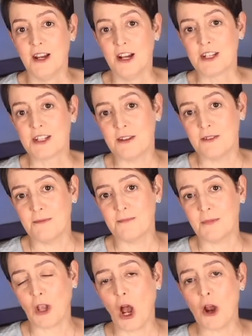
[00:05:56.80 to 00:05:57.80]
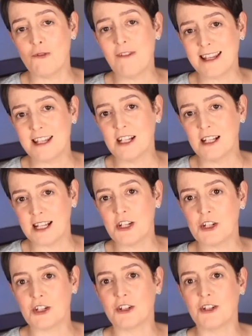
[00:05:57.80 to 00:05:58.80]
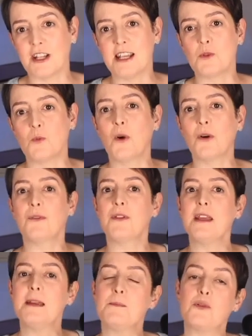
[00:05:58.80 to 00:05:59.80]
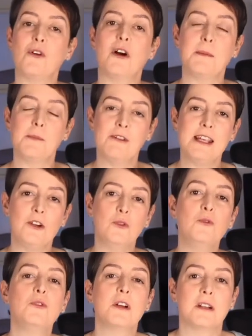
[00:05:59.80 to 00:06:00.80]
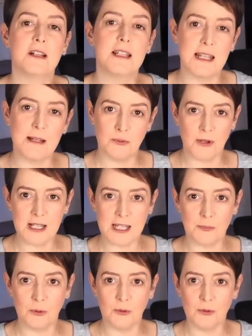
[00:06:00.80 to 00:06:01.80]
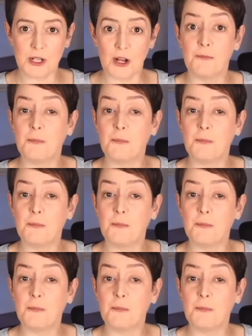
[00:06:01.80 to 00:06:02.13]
So co-regulation is one of the primary organising principles of